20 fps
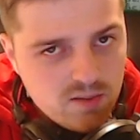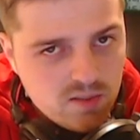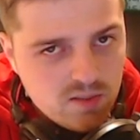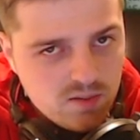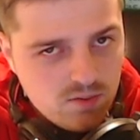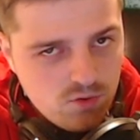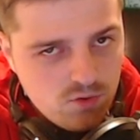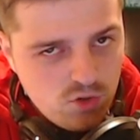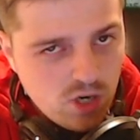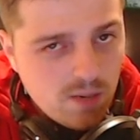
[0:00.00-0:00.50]

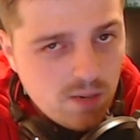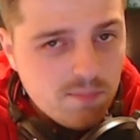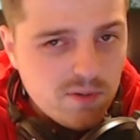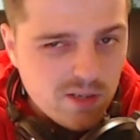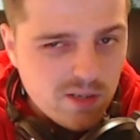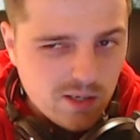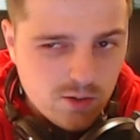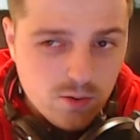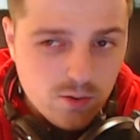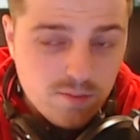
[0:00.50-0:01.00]
jumped
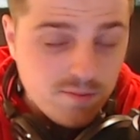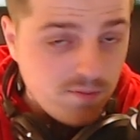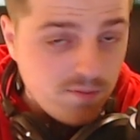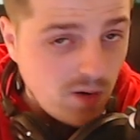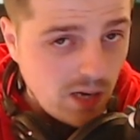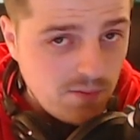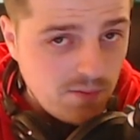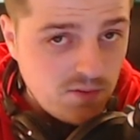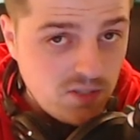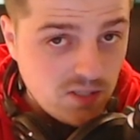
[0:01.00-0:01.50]
a good
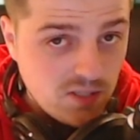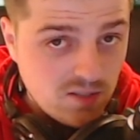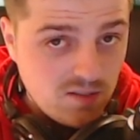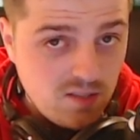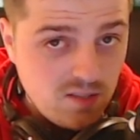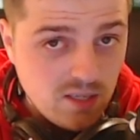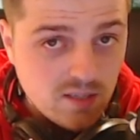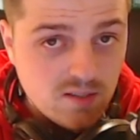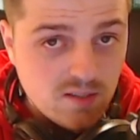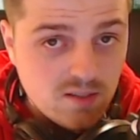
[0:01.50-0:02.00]
5-6
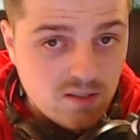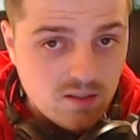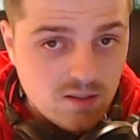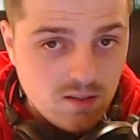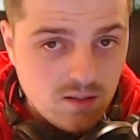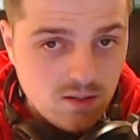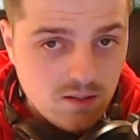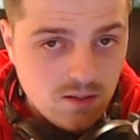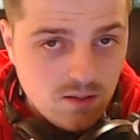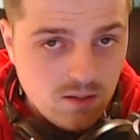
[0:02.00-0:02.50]
ticks
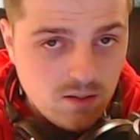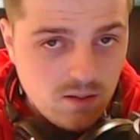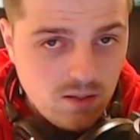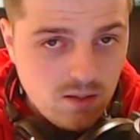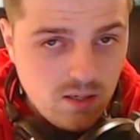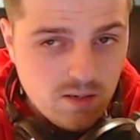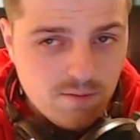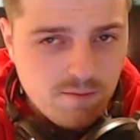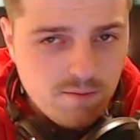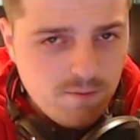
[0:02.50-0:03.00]

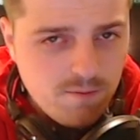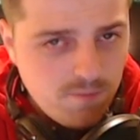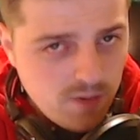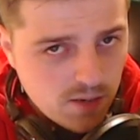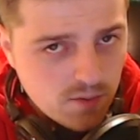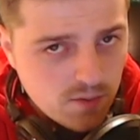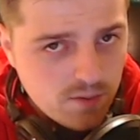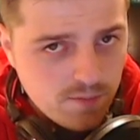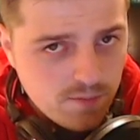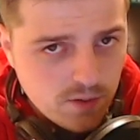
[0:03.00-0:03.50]
in a
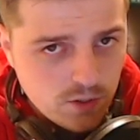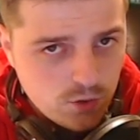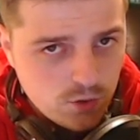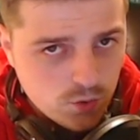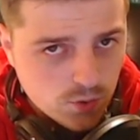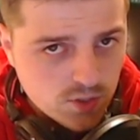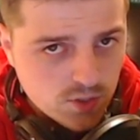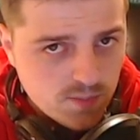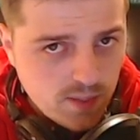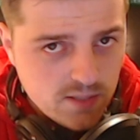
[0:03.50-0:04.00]
very, very
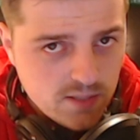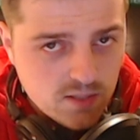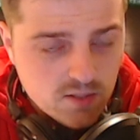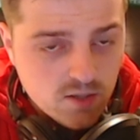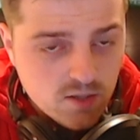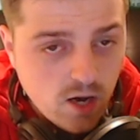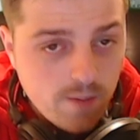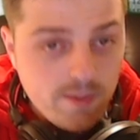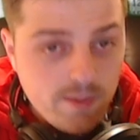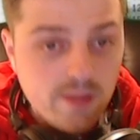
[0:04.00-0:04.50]
short space of
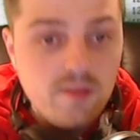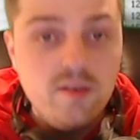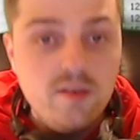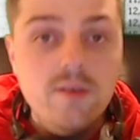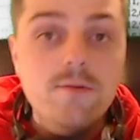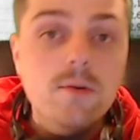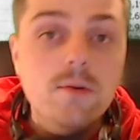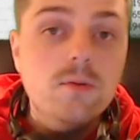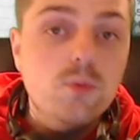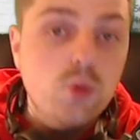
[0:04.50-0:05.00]
time. Now, the
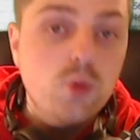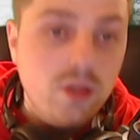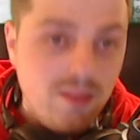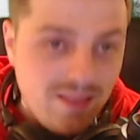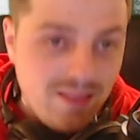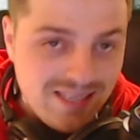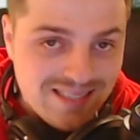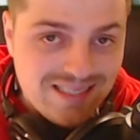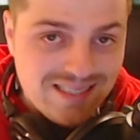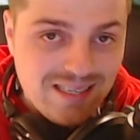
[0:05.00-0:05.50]
difference between
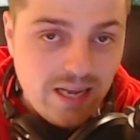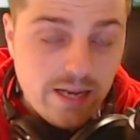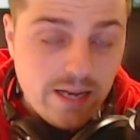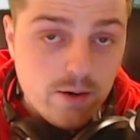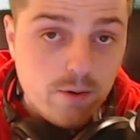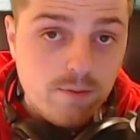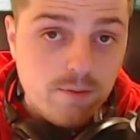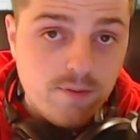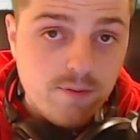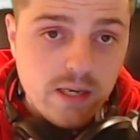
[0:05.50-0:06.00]
this and
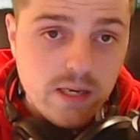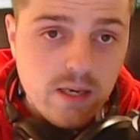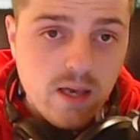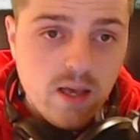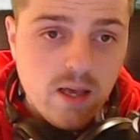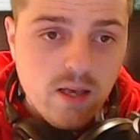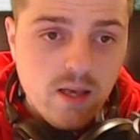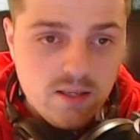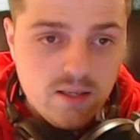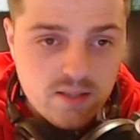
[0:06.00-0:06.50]
NOV
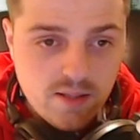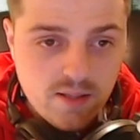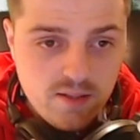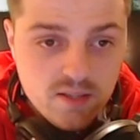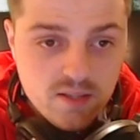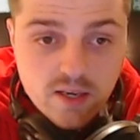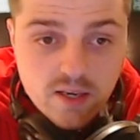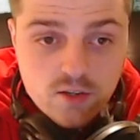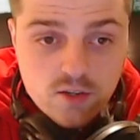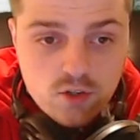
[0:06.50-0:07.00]
is that
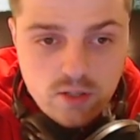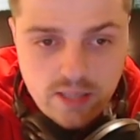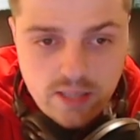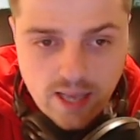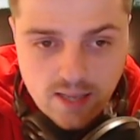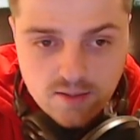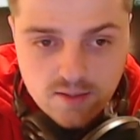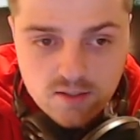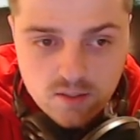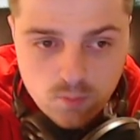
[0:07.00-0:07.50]
this actually
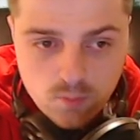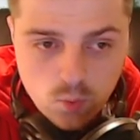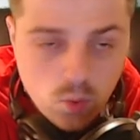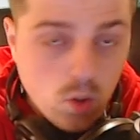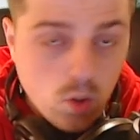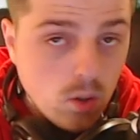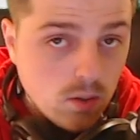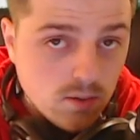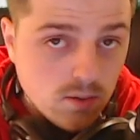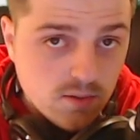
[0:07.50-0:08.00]
has some
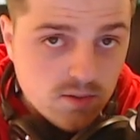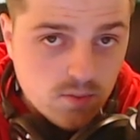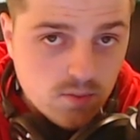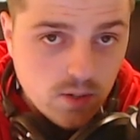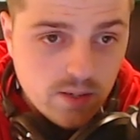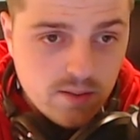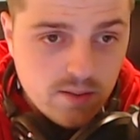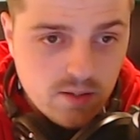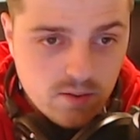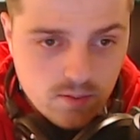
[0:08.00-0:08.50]
walls,
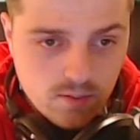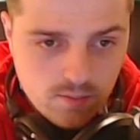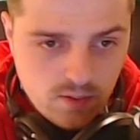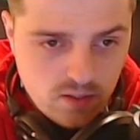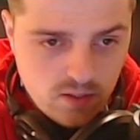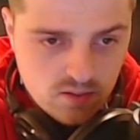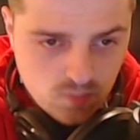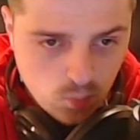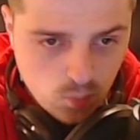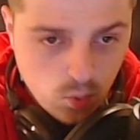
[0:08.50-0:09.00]
right?
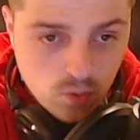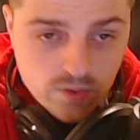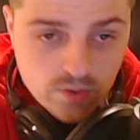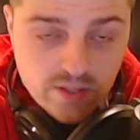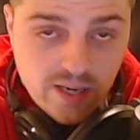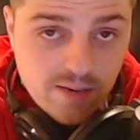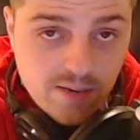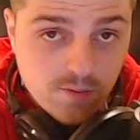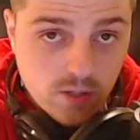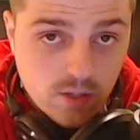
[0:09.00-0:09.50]
There's walls
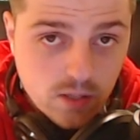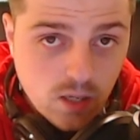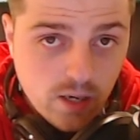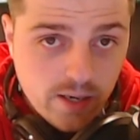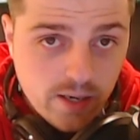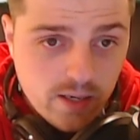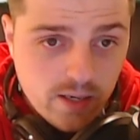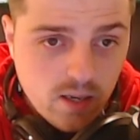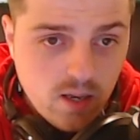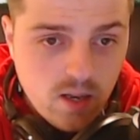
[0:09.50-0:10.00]
at every
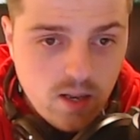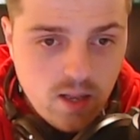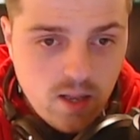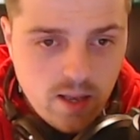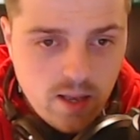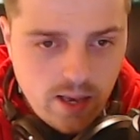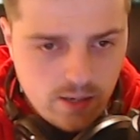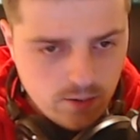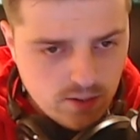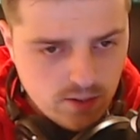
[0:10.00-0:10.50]
line.
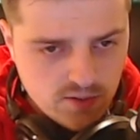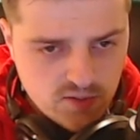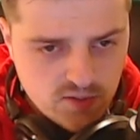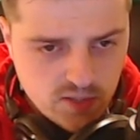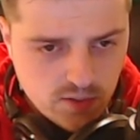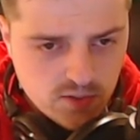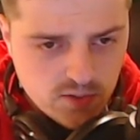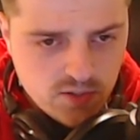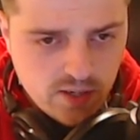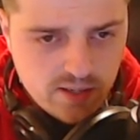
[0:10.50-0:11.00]
And on the
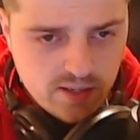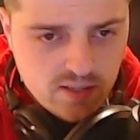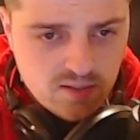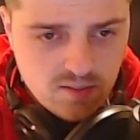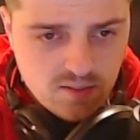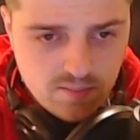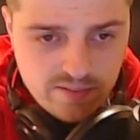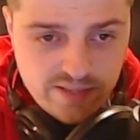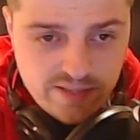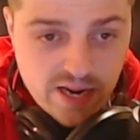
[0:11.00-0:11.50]
sell side, it's
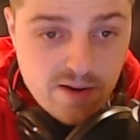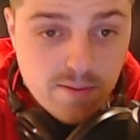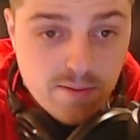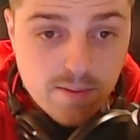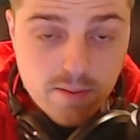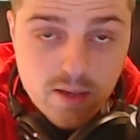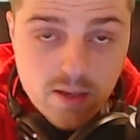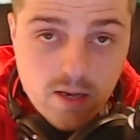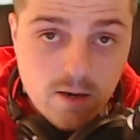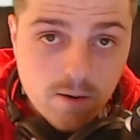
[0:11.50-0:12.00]
dead
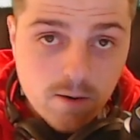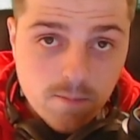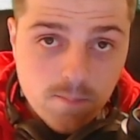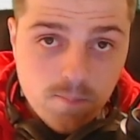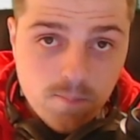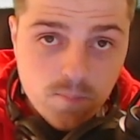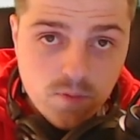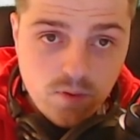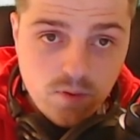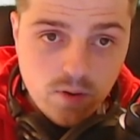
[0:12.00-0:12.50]
thin,
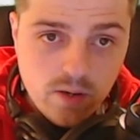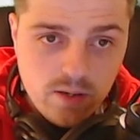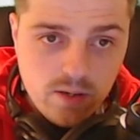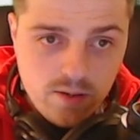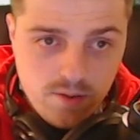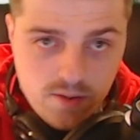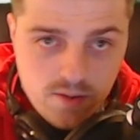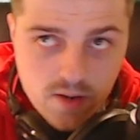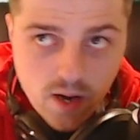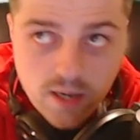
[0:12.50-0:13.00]
right?
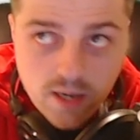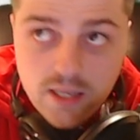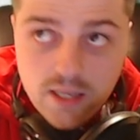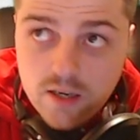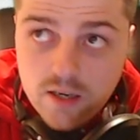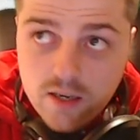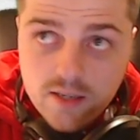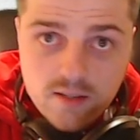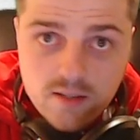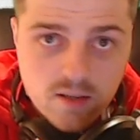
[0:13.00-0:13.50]

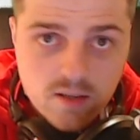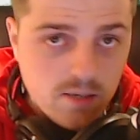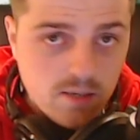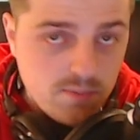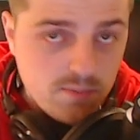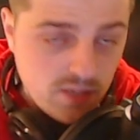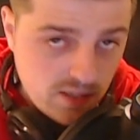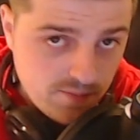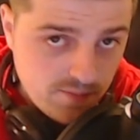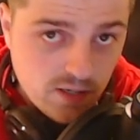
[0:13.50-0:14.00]
99
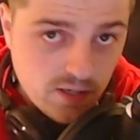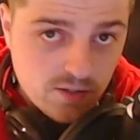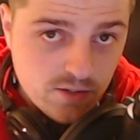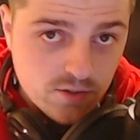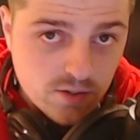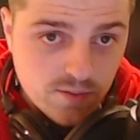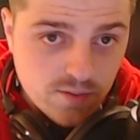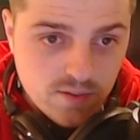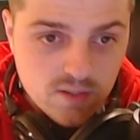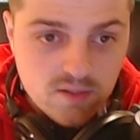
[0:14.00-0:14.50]
times out of
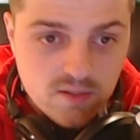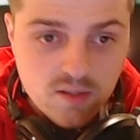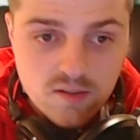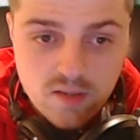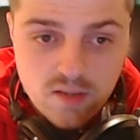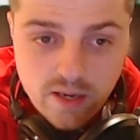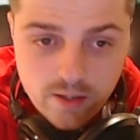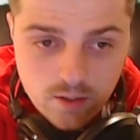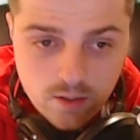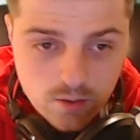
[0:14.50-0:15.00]
100, this is
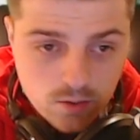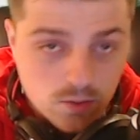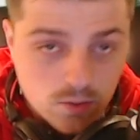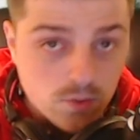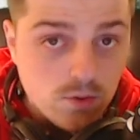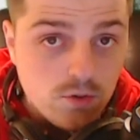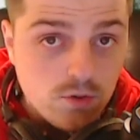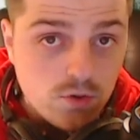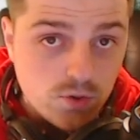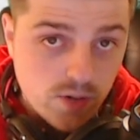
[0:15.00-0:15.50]
a
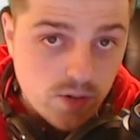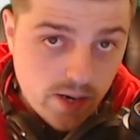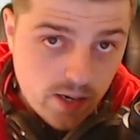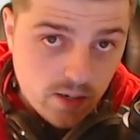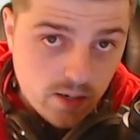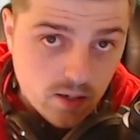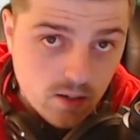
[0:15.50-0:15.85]
good trade.